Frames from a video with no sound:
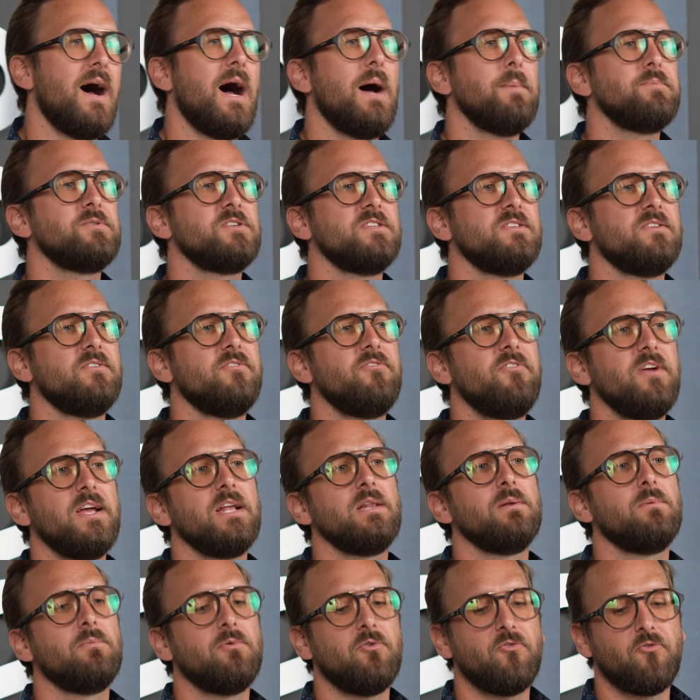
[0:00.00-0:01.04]
options
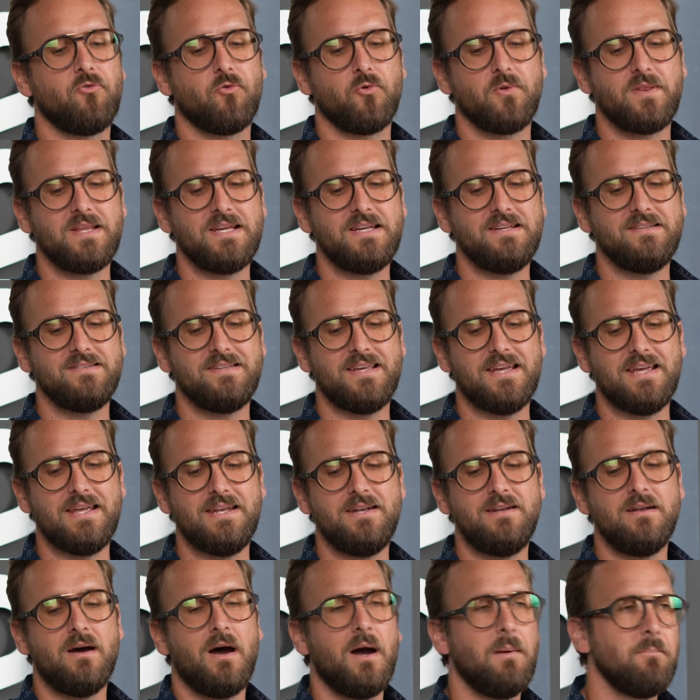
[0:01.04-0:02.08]
available for these
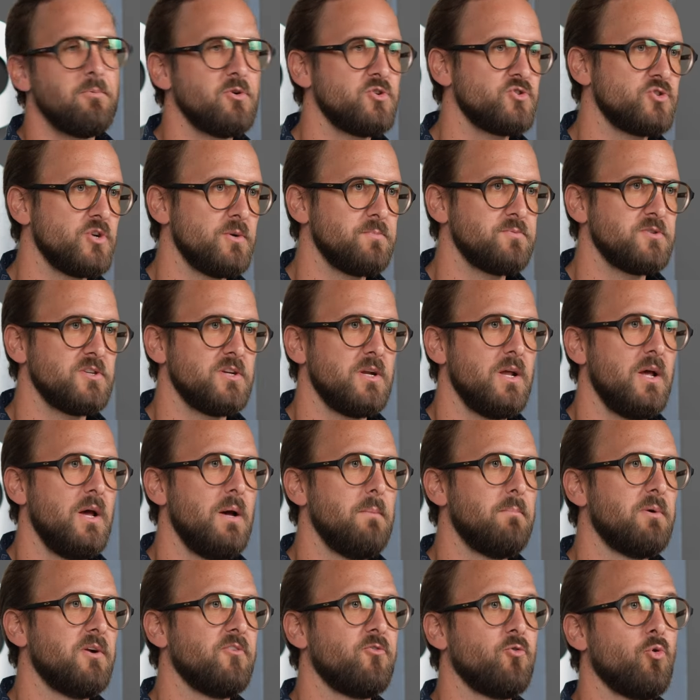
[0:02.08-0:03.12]
in non-prescription,
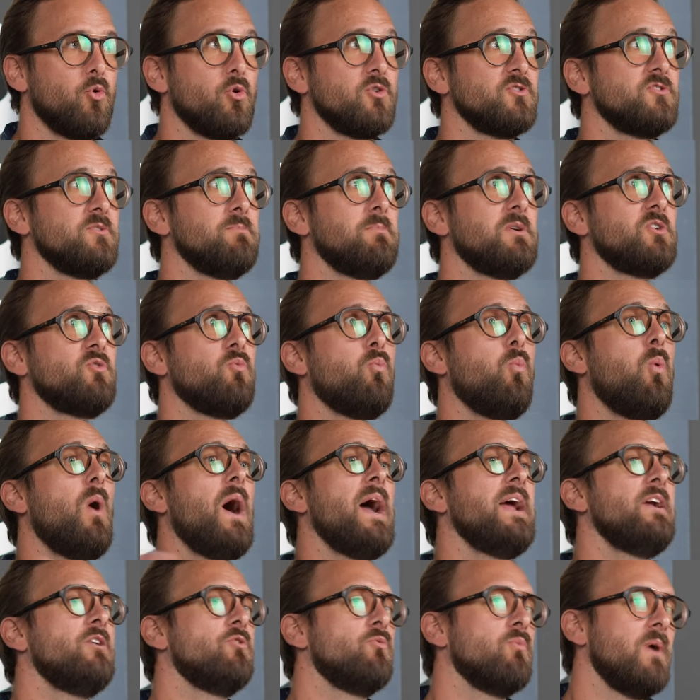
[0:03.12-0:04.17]
but of course a much
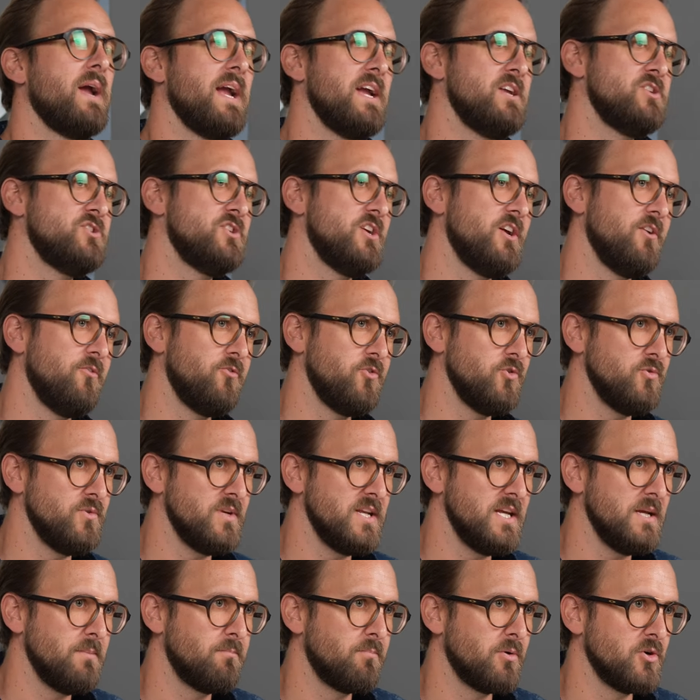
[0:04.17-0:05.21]
wider range if you
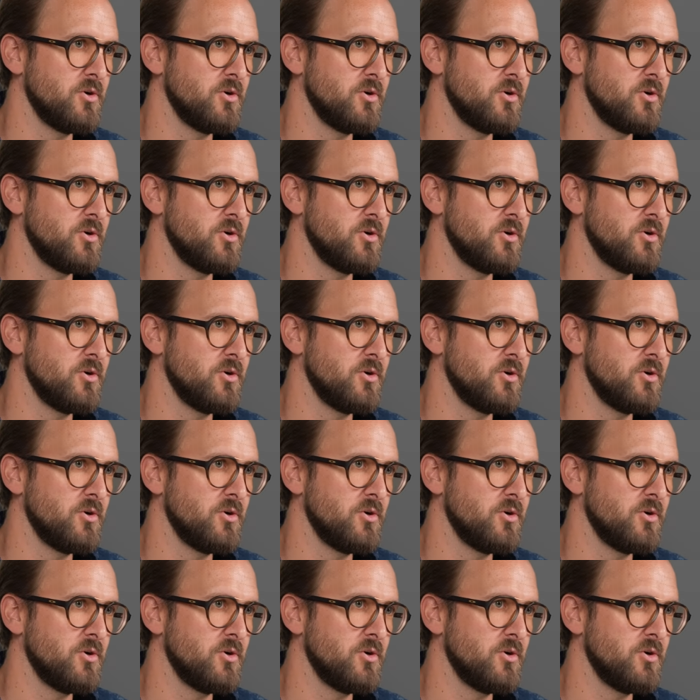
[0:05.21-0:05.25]
need